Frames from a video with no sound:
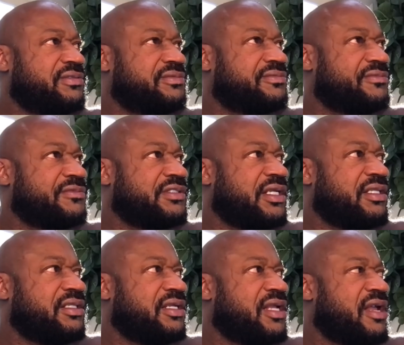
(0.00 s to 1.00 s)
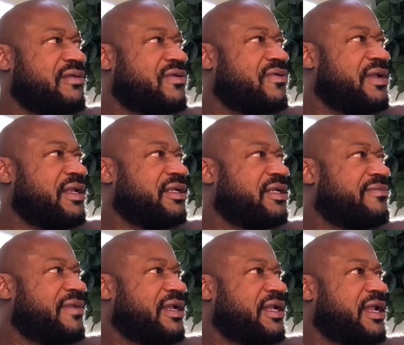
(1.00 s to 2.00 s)
I think I'll go ahead and get
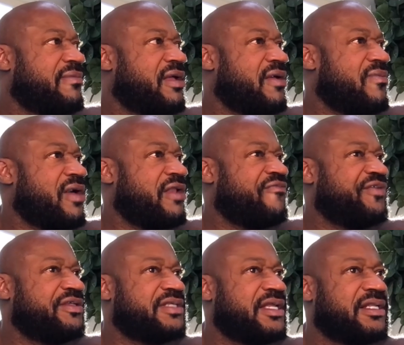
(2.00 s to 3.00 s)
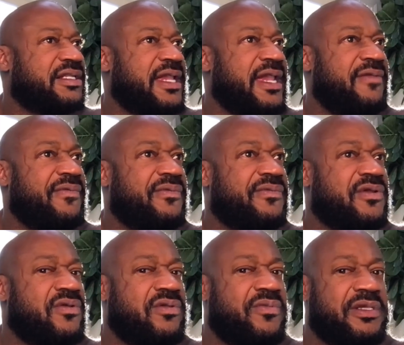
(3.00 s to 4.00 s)
my damn hot water fixed. I gave her,
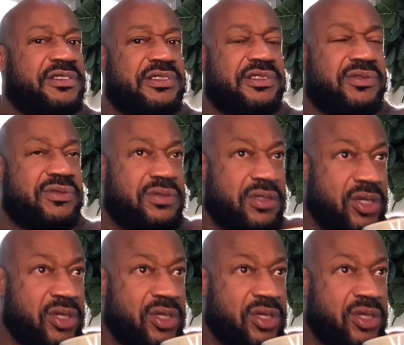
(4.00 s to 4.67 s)
told her what to do.